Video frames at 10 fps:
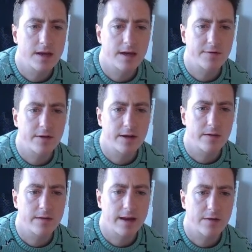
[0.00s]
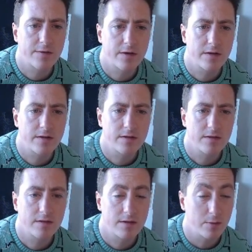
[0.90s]
an out sacrifice.
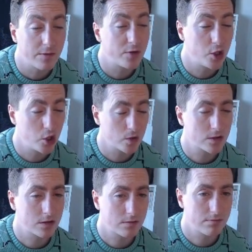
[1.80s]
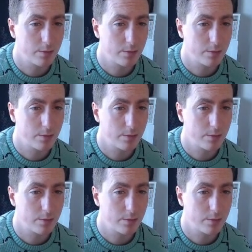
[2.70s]
Now we've just